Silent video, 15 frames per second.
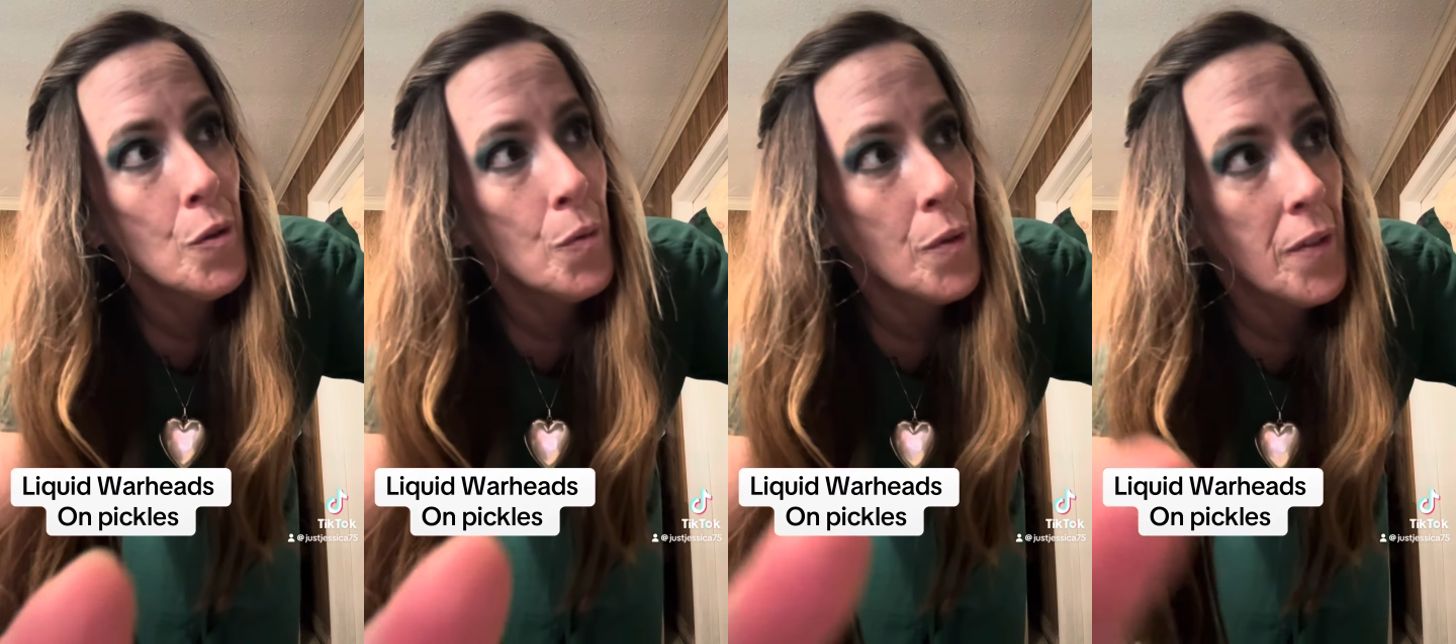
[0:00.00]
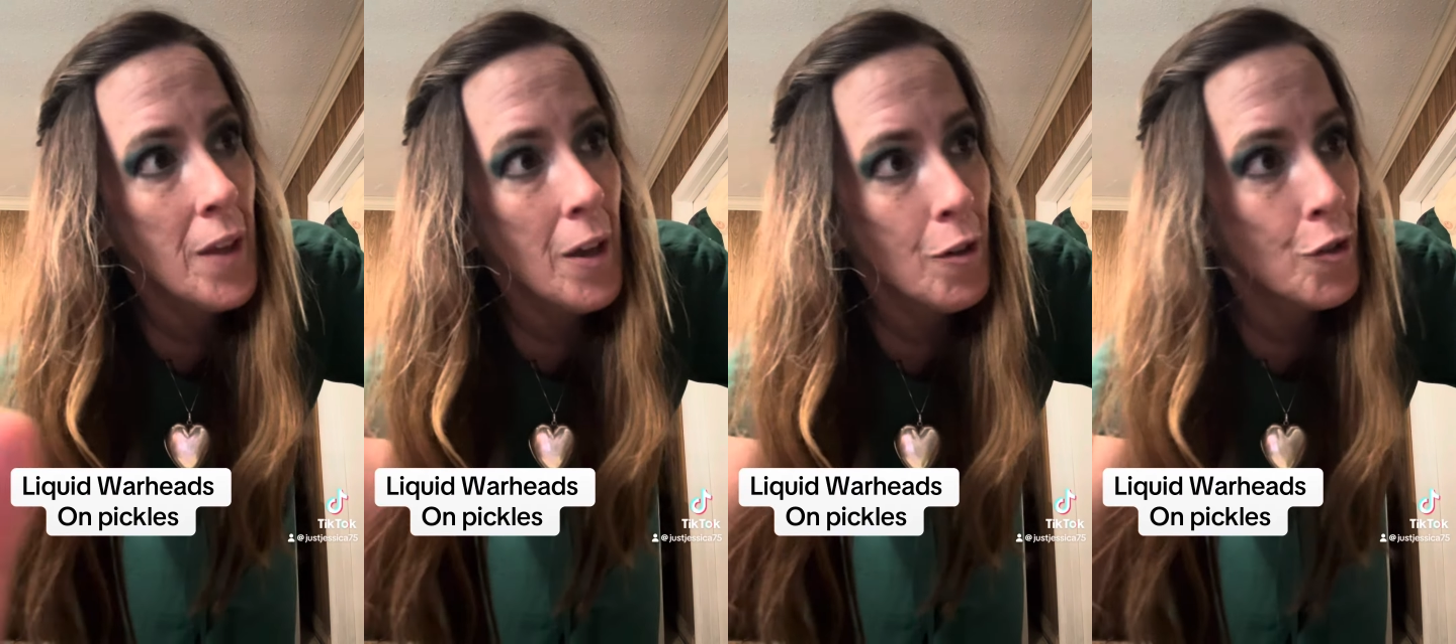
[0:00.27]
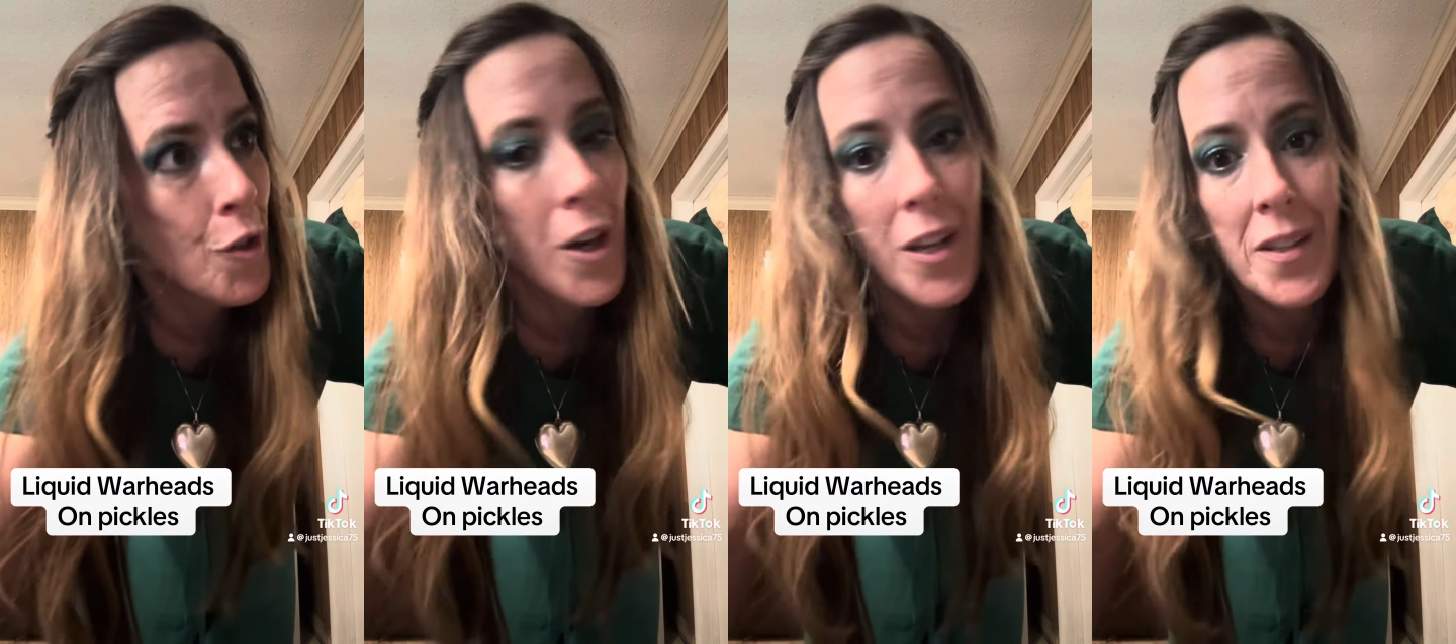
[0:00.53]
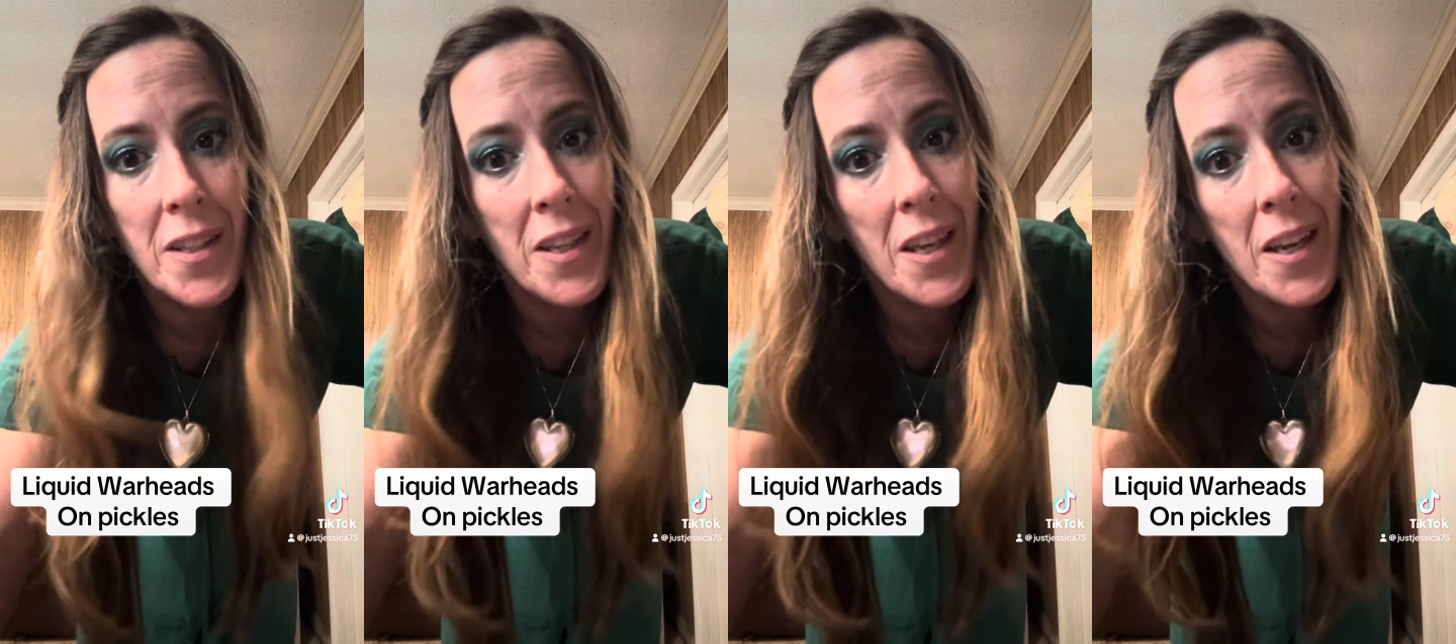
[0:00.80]
without trying
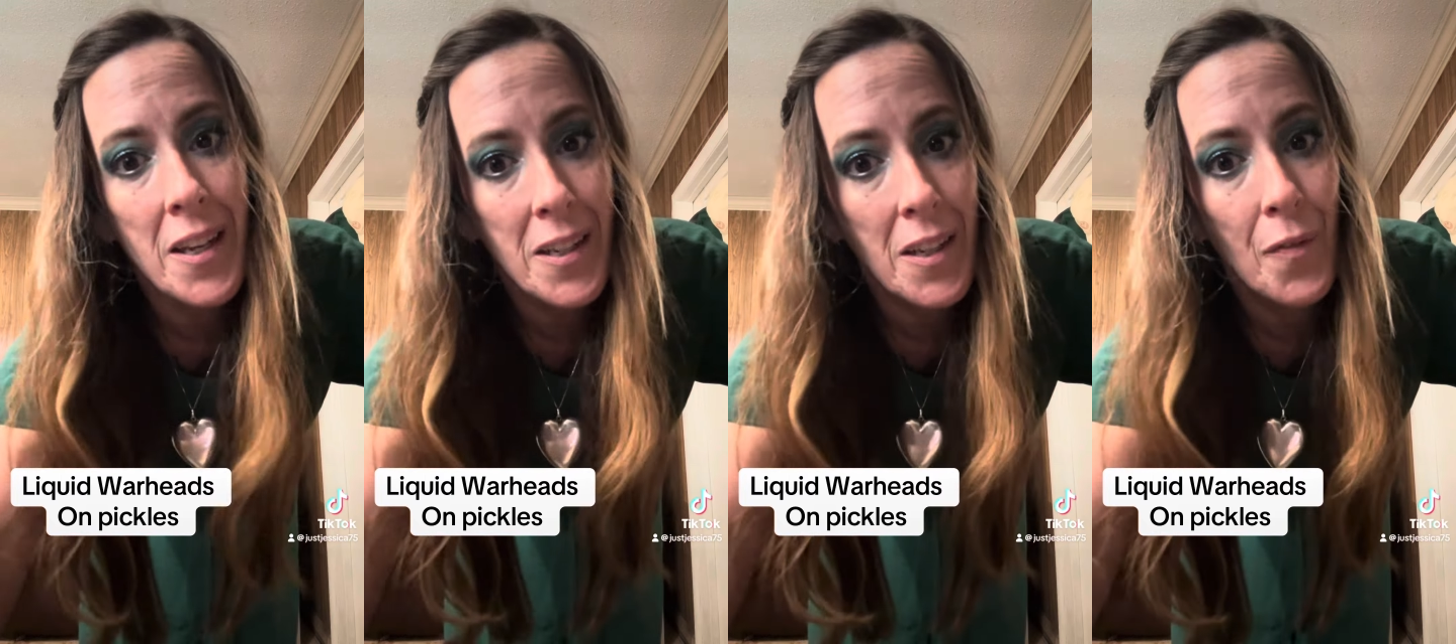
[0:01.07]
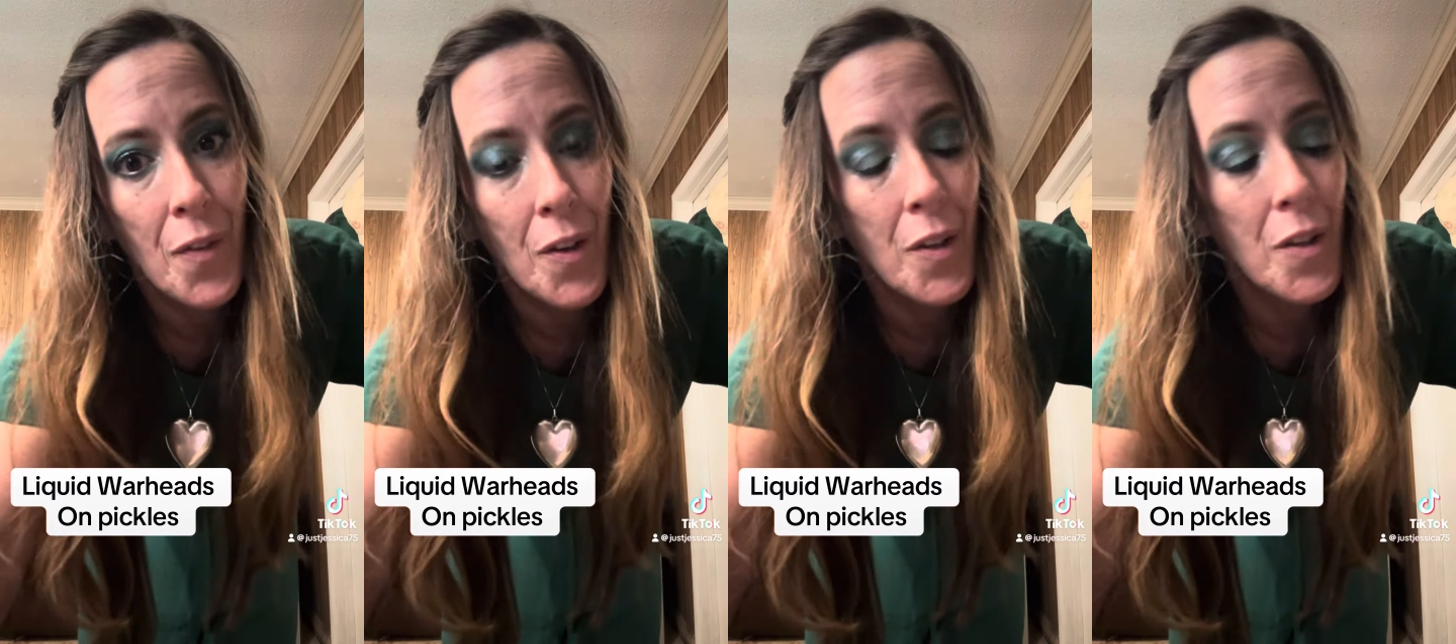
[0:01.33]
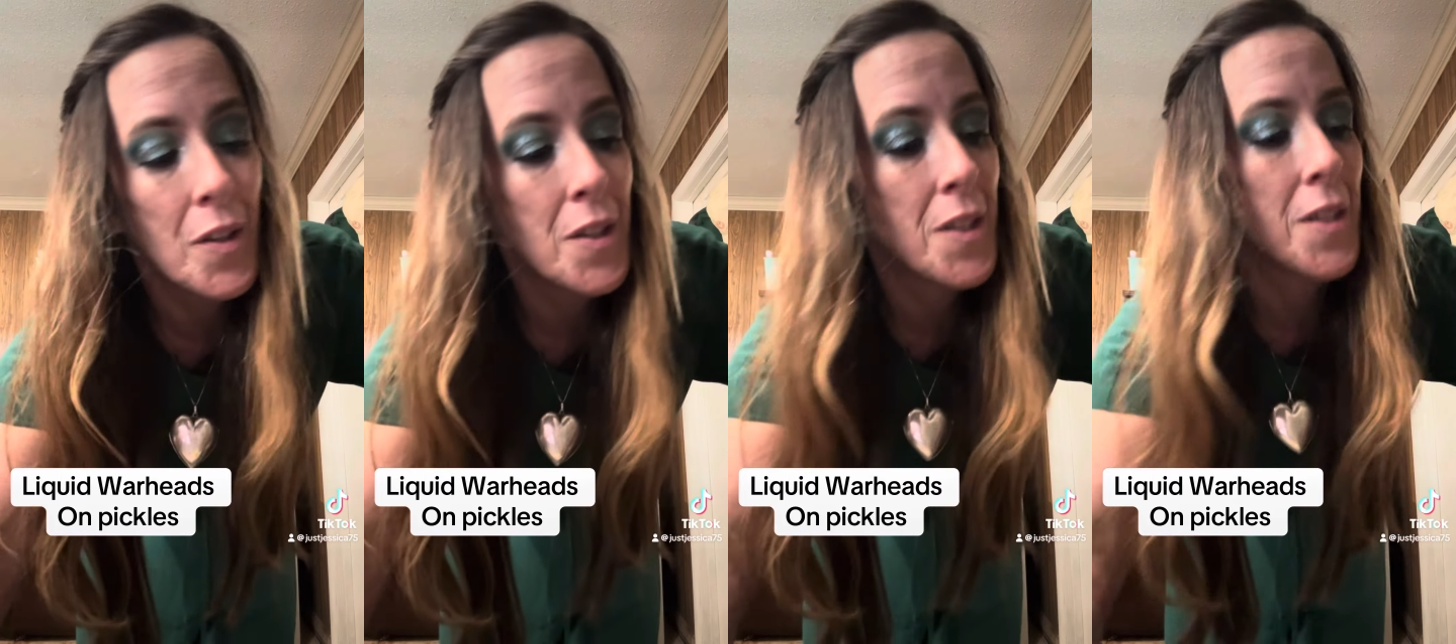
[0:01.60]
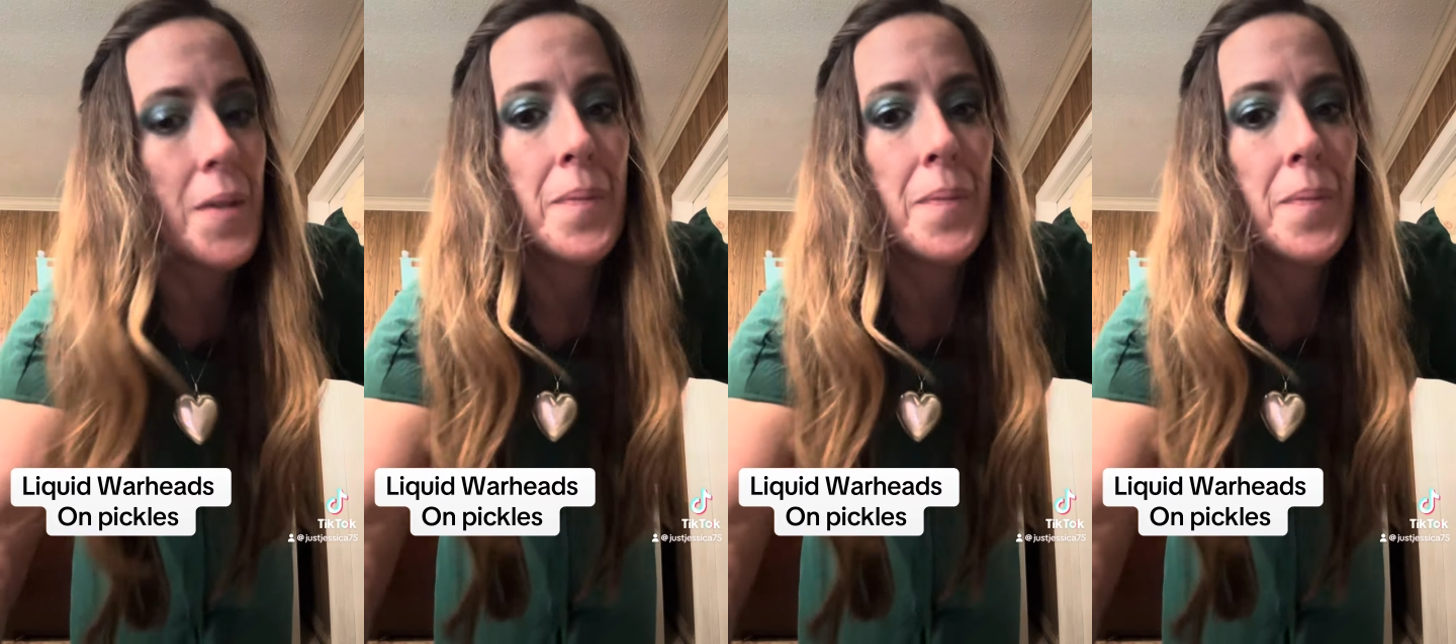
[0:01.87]
the candy first.